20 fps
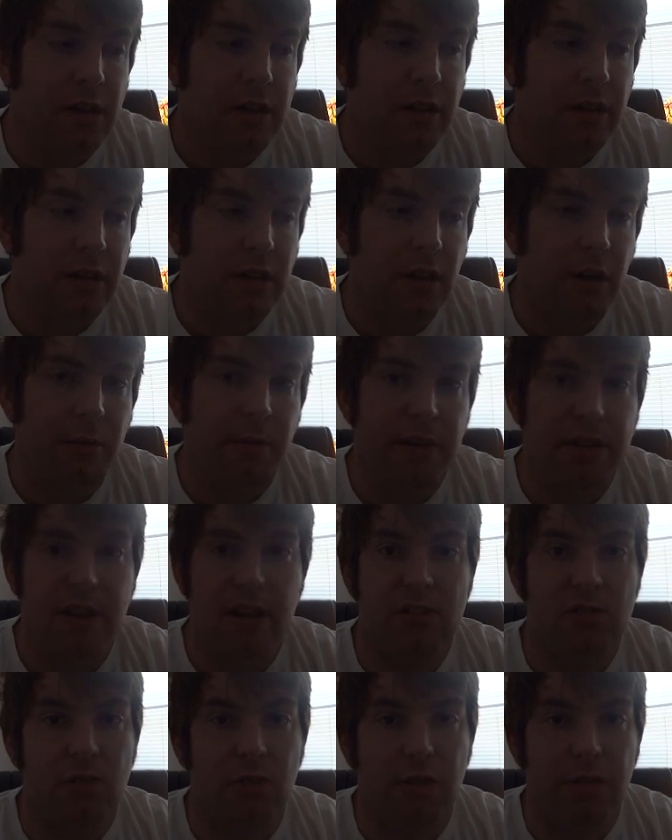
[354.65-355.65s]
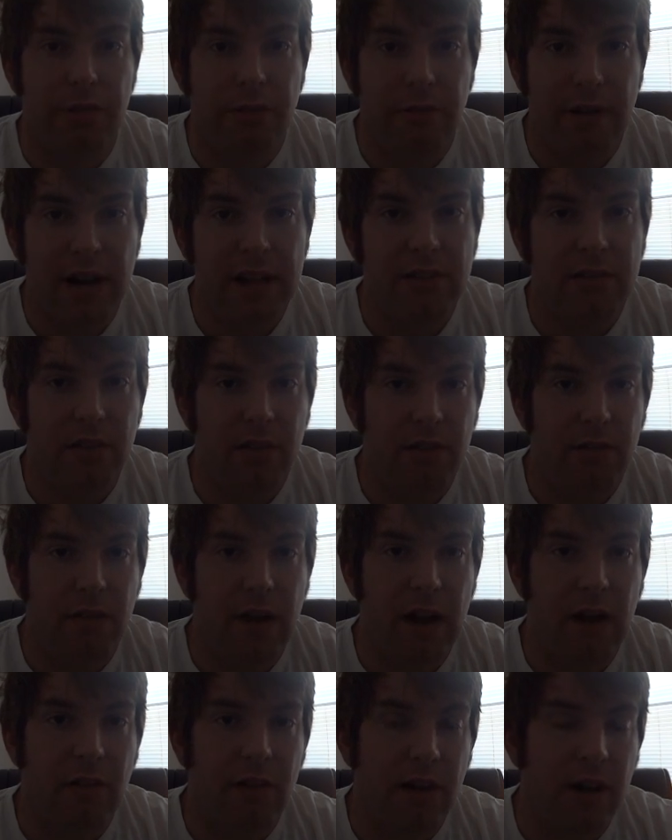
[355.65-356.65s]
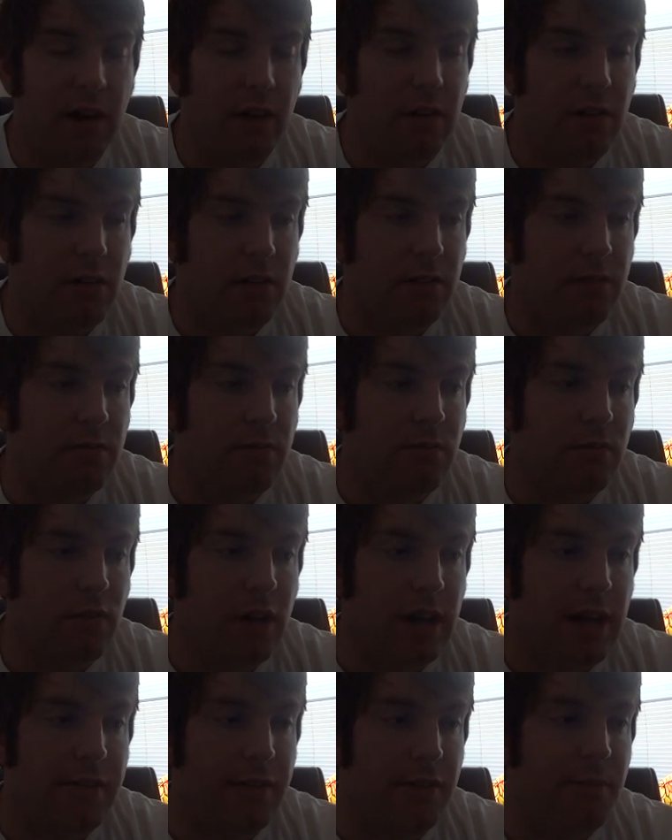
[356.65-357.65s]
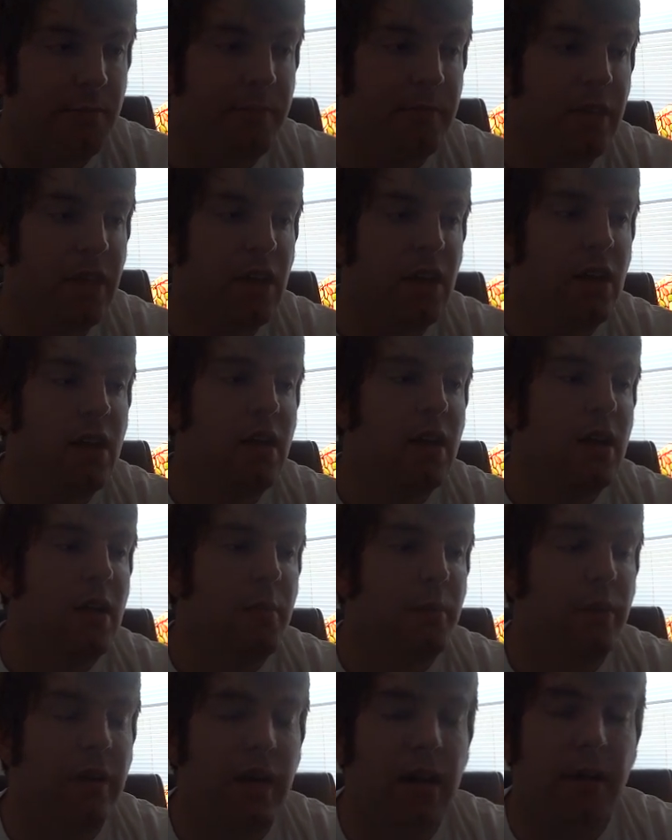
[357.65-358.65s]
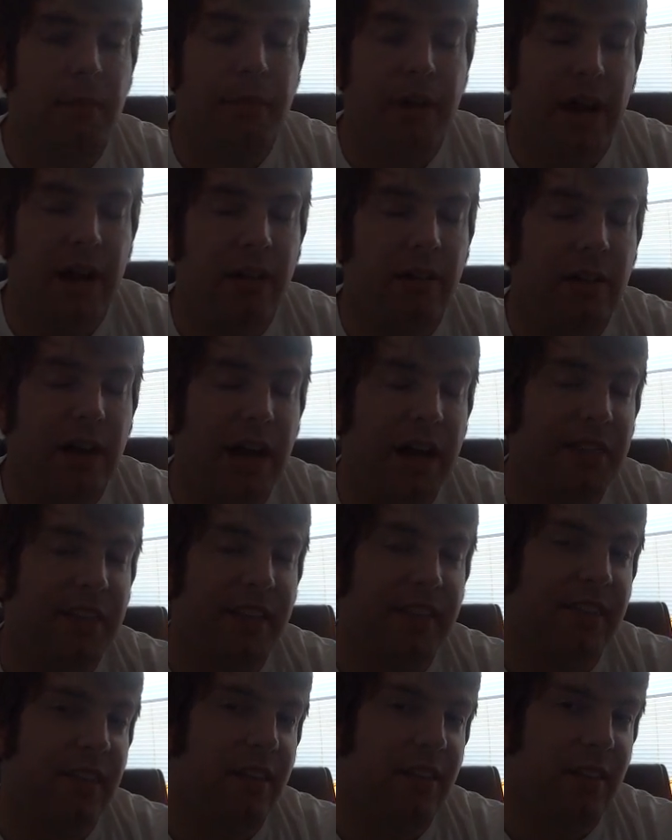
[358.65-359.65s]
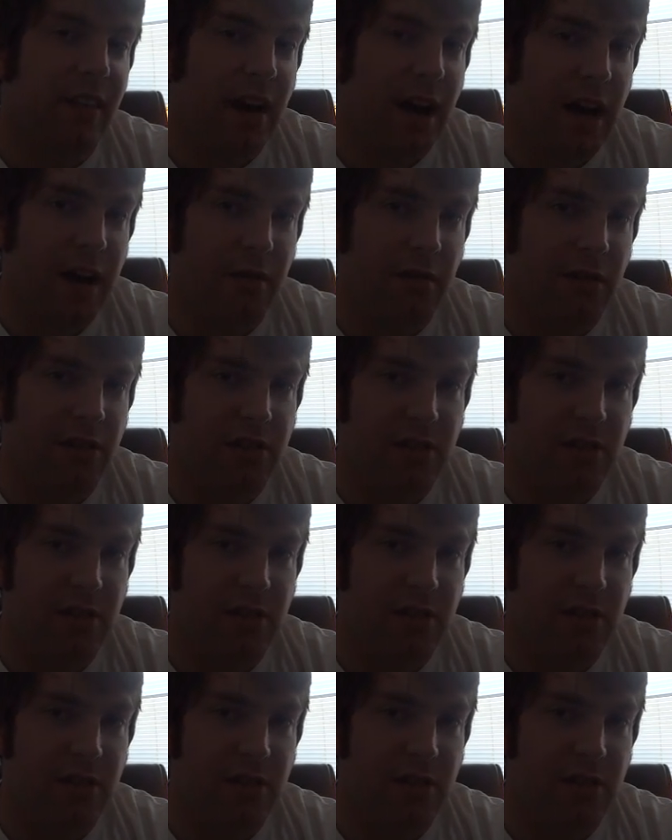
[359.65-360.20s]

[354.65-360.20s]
a, potential threat to the railroad or whatever. But apparently, I think this guy was